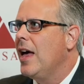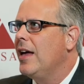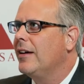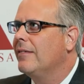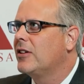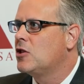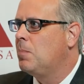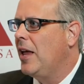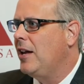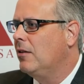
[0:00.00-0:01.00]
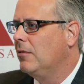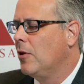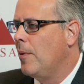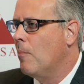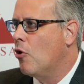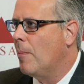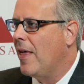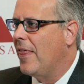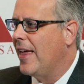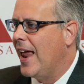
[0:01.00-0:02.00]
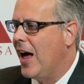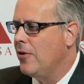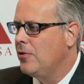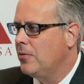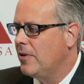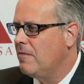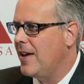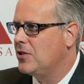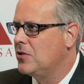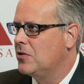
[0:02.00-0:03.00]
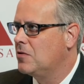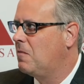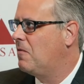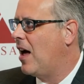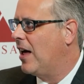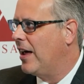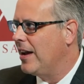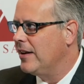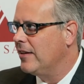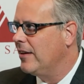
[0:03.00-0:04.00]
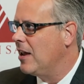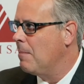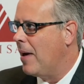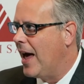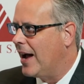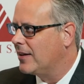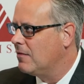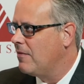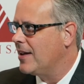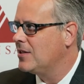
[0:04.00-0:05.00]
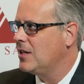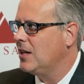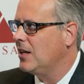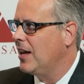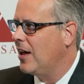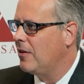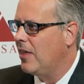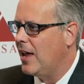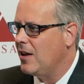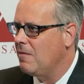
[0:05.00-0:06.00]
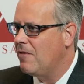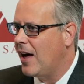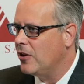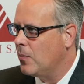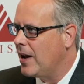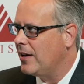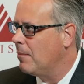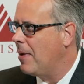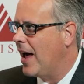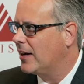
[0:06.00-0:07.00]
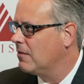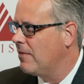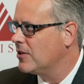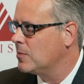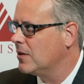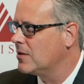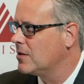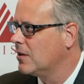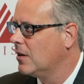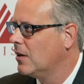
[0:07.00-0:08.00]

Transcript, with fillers: Uh, explain a little bit more about that. How do investors find impact investing and how do they evaluate impact investments?